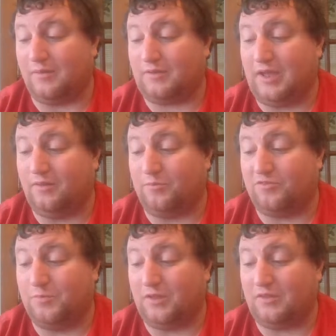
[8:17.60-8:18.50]
Caleb
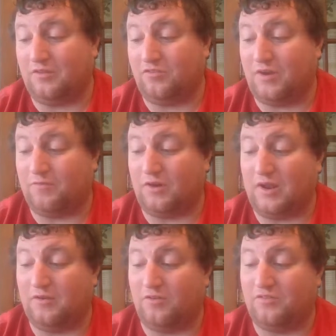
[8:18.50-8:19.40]
Smith and Trevor
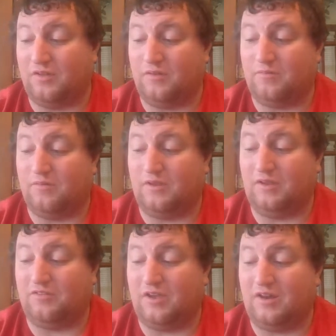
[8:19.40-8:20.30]
Anderson
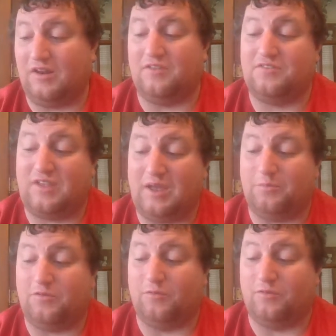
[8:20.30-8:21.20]
each had an
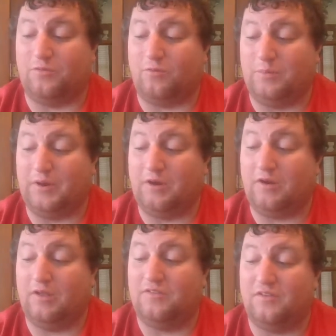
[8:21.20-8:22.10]
escape through 3
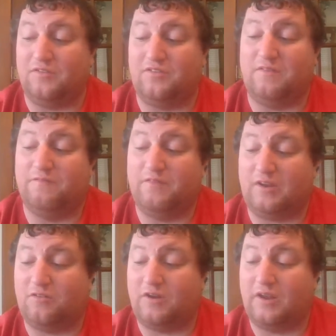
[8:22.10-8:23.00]
periods and sudden
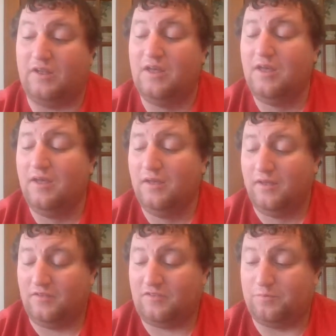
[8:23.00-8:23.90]
victory.
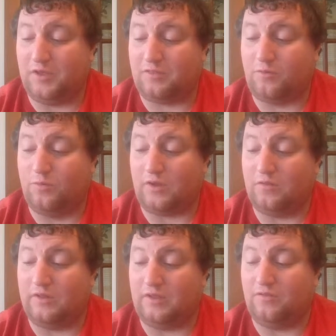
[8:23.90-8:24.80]
Smith
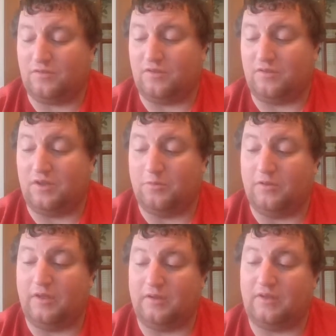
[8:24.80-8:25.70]
quickly used a
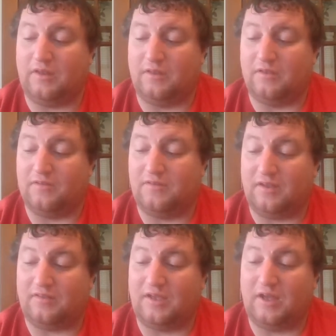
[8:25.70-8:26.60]
double leg, get the
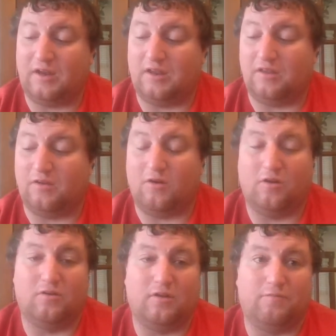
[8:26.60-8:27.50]
takedown, and
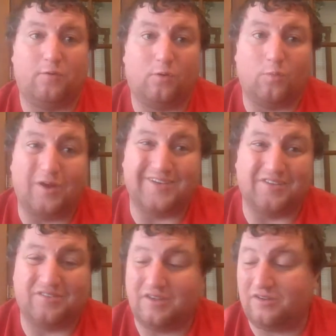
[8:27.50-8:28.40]
earned the 4-1
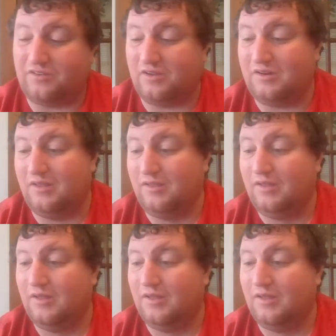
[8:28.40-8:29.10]
decision.